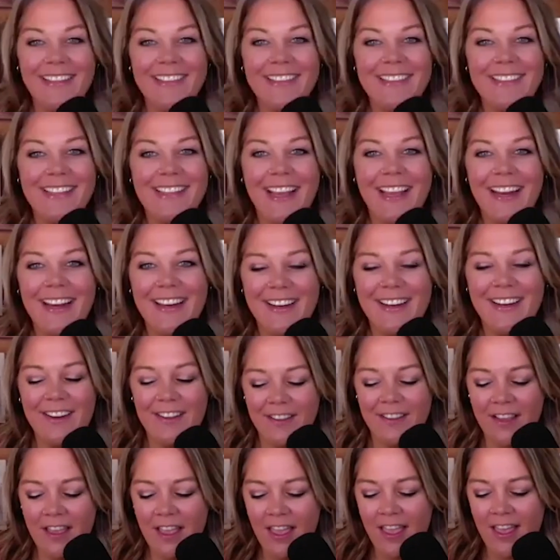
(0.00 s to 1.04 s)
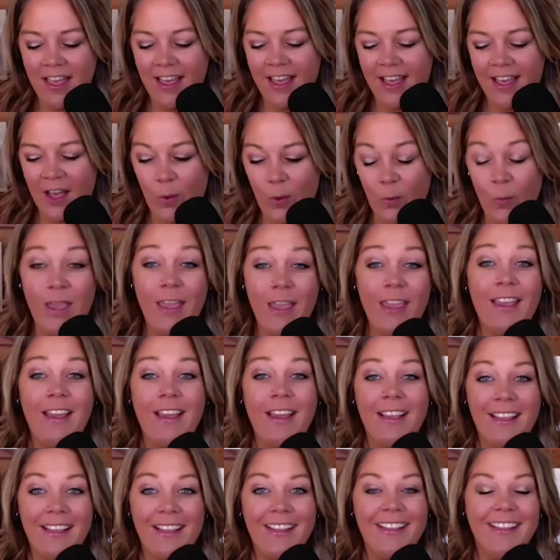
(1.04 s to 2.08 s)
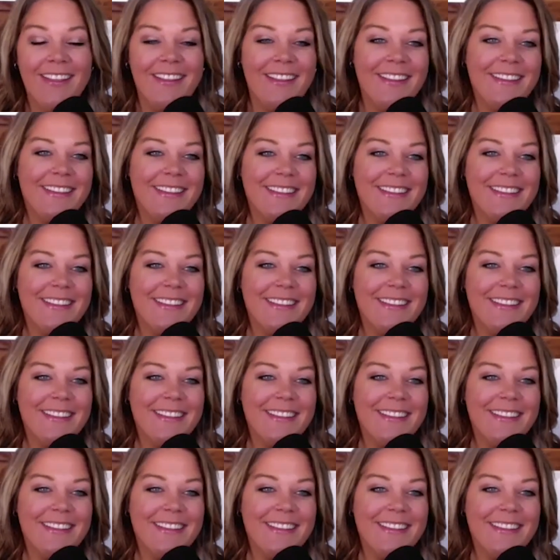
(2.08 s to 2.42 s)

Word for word: inside hey. here. Uh, I want to we... say I'm happy to be